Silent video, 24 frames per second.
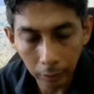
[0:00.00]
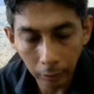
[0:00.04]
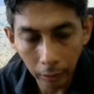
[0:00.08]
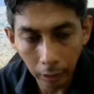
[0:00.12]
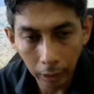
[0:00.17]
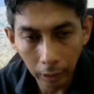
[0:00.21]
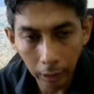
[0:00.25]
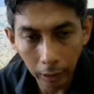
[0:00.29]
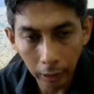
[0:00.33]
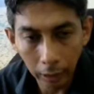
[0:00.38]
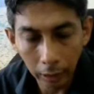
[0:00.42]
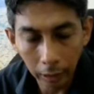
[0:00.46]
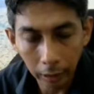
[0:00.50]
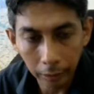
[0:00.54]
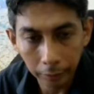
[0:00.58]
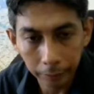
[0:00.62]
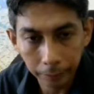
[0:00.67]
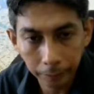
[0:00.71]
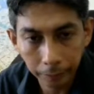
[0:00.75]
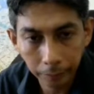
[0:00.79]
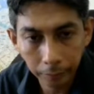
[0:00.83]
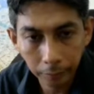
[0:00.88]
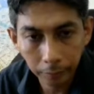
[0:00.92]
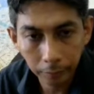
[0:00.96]
uh,
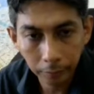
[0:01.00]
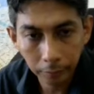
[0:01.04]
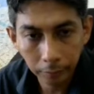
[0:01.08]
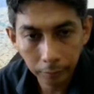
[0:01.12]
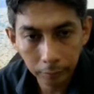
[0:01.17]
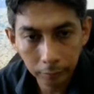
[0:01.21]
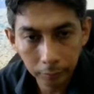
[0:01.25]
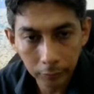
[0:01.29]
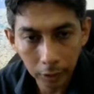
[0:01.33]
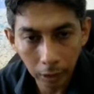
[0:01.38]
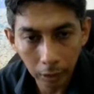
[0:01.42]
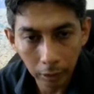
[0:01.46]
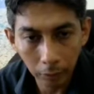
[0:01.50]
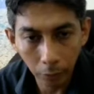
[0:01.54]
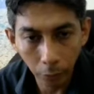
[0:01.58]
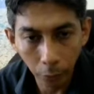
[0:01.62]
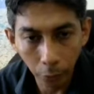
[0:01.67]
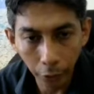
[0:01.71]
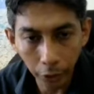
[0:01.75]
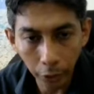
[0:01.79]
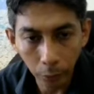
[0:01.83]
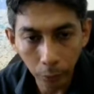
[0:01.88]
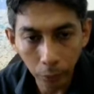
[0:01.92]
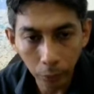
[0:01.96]

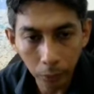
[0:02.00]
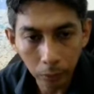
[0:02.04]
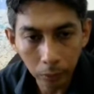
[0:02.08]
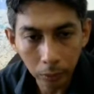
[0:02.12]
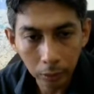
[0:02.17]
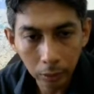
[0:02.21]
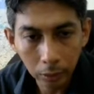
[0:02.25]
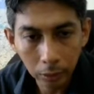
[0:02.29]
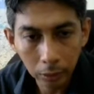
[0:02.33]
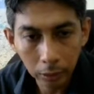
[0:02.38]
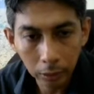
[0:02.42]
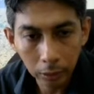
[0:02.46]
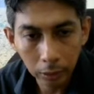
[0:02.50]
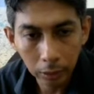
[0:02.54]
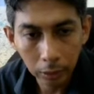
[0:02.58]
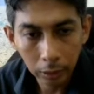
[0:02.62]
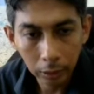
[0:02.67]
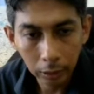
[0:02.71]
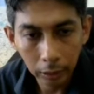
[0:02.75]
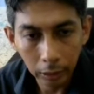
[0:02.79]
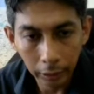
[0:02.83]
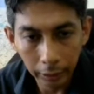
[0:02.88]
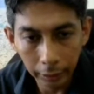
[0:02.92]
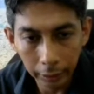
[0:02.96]
view
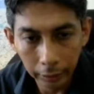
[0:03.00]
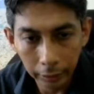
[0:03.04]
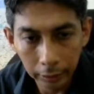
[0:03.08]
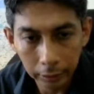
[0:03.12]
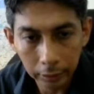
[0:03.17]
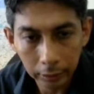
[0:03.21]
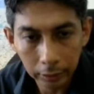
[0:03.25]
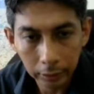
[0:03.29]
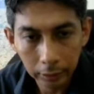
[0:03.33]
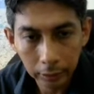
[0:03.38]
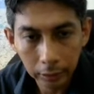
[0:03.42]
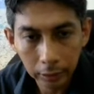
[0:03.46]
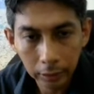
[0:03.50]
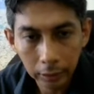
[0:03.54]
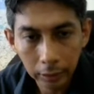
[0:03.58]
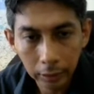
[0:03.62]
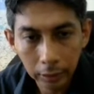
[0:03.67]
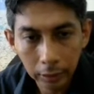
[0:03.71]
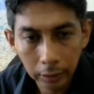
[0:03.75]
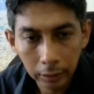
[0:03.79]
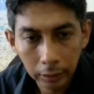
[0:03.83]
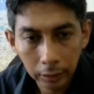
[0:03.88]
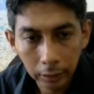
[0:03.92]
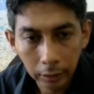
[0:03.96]
like this.
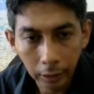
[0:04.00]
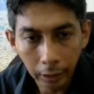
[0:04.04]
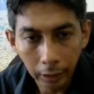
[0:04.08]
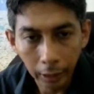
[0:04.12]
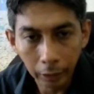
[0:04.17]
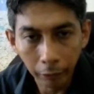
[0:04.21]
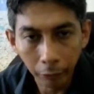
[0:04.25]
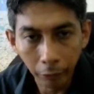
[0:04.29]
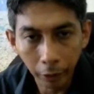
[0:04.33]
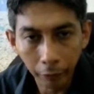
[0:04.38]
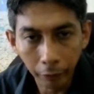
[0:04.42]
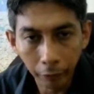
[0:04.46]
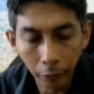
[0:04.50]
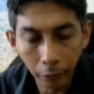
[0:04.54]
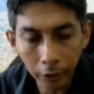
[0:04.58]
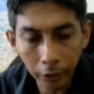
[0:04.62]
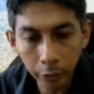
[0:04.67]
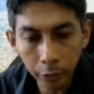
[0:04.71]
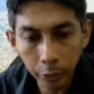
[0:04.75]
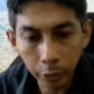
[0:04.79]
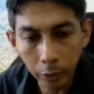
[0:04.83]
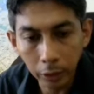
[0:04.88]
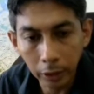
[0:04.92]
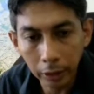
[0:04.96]
And when we
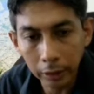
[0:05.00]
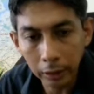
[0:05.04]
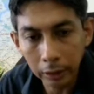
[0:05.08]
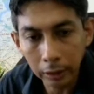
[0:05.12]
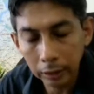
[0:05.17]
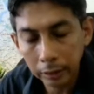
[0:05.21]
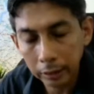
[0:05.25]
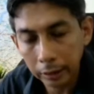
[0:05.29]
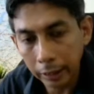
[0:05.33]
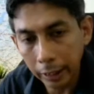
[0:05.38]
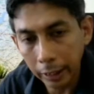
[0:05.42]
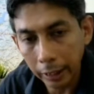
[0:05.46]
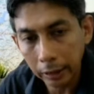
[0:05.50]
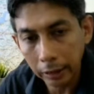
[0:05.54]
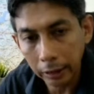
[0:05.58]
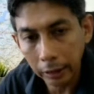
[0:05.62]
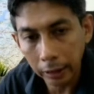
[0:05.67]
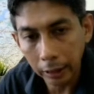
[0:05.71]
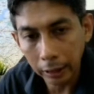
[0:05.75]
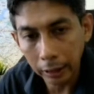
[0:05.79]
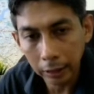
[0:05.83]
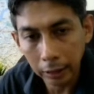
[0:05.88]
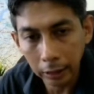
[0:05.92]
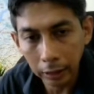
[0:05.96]
want to take the
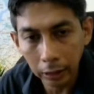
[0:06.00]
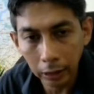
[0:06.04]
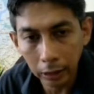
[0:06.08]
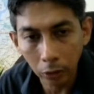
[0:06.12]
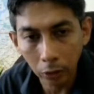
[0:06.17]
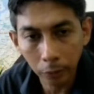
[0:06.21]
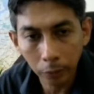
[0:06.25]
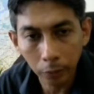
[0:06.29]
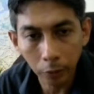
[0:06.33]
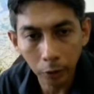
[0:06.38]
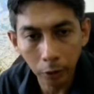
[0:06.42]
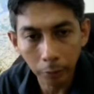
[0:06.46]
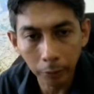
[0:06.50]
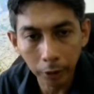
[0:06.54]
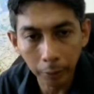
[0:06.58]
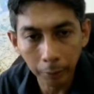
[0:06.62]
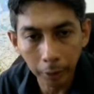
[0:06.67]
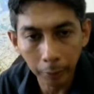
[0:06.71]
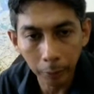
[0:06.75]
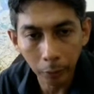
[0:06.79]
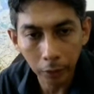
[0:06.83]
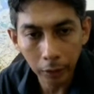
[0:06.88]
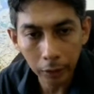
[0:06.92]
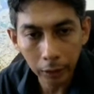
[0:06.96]
data out from the
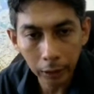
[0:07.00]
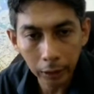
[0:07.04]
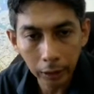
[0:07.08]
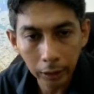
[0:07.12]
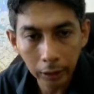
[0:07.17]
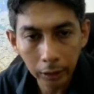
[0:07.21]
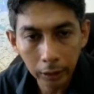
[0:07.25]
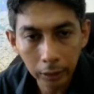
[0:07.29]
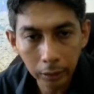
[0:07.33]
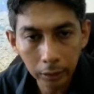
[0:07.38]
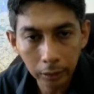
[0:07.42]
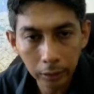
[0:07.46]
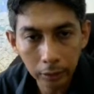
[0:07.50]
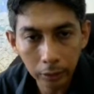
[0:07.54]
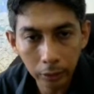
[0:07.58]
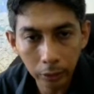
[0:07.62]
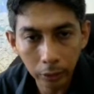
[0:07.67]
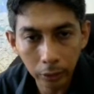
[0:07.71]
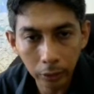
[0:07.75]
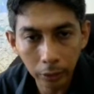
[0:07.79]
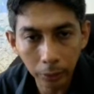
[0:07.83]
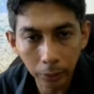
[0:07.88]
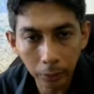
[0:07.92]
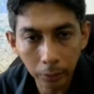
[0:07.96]
memory,
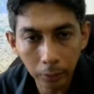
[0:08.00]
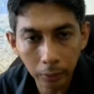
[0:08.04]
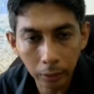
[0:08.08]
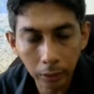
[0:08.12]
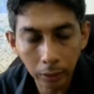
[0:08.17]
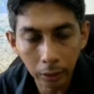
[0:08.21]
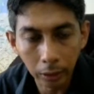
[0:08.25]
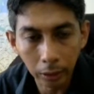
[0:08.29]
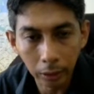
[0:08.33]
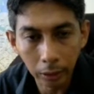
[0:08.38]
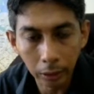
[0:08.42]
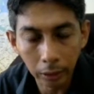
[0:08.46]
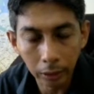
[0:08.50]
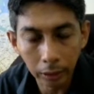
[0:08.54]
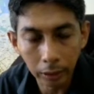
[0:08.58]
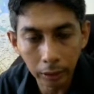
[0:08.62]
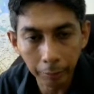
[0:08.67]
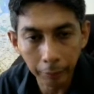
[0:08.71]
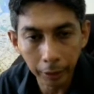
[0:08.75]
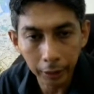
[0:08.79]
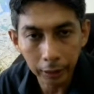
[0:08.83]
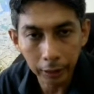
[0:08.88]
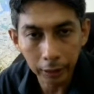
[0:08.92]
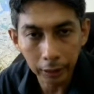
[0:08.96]
so the
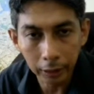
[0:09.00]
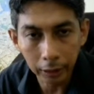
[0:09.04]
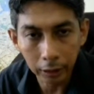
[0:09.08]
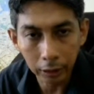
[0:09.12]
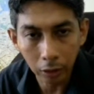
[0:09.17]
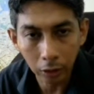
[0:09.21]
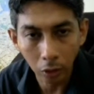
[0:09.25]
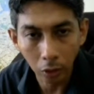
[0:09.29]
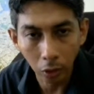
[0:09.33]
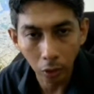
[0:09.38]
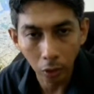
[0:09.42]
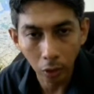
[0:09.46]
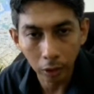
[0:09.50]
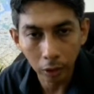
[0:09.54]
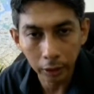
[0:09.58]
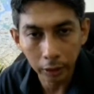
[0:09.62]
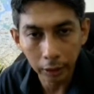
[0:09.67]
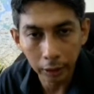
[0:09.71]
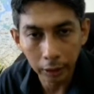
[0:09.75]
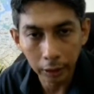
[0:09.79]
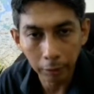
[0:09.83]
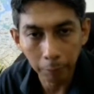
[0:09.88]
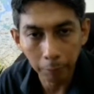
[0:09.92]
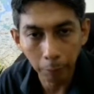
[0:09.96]
method is called
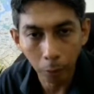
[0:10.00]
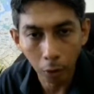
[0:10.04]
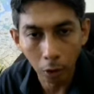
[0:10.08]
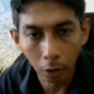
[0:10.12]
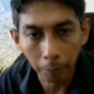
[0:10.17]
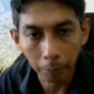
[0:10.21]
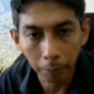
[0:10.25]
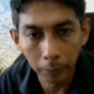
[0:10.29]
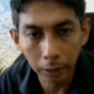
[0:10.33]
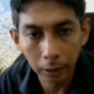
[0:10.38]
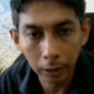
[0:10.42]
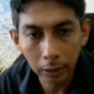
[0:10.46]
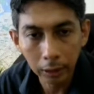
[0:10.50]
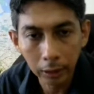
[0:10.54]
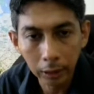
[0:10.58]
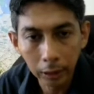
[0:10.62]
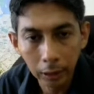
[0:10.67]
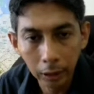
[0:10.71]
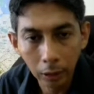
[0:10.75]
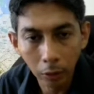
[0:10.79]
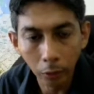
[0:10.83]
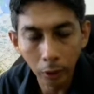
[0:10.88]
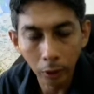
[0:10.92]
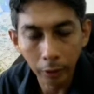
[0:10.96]
the pop,
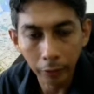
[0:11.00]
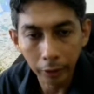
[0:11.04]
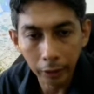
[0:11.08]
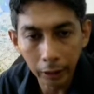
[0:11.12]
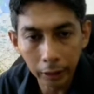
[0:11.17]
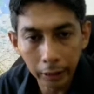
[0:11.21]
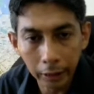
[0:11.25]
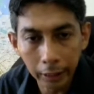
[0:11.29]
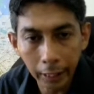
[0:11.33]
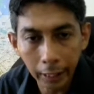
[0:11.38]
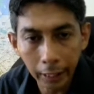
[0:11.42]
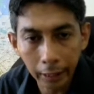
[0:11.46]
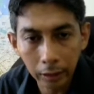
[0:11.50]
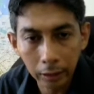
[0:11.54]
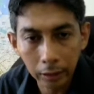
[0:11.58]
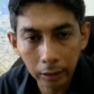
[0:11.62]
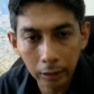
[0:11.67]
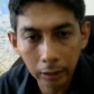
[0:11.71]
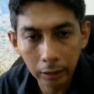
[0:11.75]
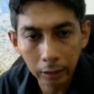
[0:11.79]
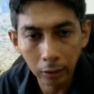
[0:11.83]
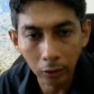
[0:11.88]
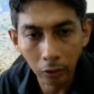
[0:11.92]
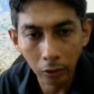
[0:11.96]
where we get
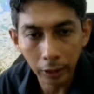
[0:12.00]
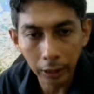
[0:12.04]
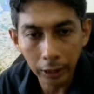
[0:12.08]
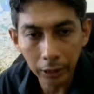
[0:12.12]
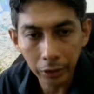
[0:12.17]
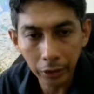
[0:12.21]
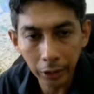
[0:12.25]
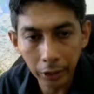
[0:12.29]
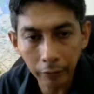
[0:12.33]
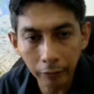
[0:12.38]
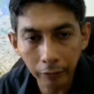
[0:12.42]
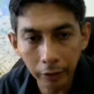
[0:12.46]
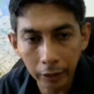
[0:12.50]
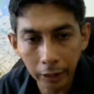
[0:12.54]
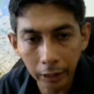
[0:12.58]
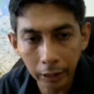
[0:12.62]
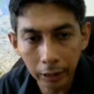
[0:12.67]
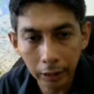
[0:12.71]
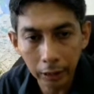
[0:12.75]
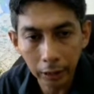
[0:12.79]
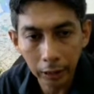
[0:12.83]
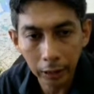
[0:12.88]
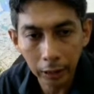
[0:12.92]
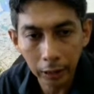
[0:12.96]
or retrieve the
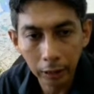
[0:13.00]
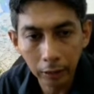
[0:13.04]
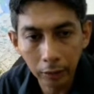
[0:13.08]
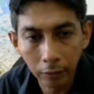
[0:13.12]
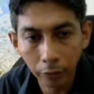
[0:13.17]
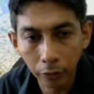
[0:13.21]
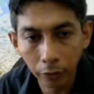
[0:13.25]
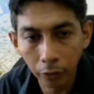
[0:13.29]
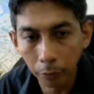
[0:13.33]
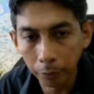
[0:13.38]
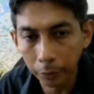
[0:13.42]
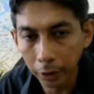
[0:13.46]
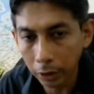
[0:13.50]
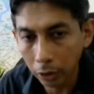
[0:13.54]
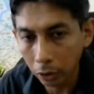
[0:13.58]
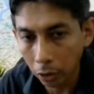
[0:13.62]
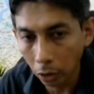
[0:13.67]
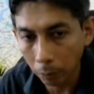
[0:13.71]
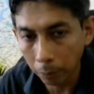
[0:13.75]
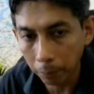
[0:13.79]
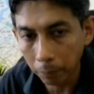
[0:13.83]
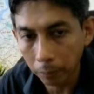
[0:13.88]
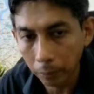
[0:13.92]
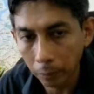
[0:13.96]
data from the
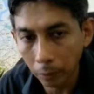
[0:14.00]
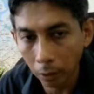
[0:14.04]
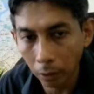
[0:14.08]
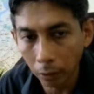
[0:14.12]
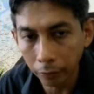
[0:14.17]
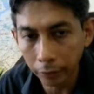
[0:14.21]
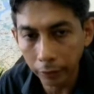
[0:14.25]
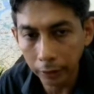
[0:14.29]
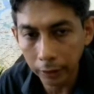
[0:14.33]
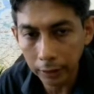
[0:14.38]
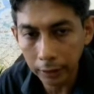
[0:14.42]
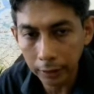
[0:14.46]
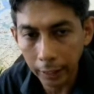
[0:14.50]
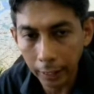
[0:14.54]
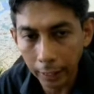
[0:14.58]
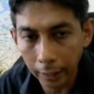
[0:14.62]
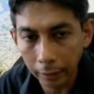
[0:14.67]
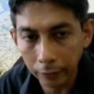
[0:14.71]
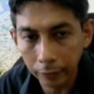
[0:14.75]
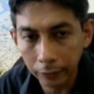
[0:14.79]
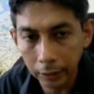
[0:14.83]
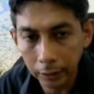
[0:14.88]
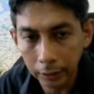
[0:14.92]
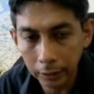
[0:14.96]
top of the
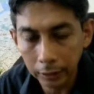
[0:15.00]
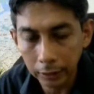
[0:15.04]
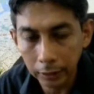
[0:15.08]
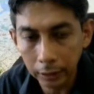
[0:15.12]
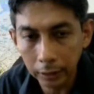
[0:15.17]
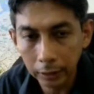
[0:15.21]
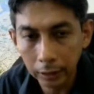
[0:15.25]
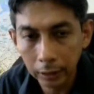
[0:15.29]
stack first.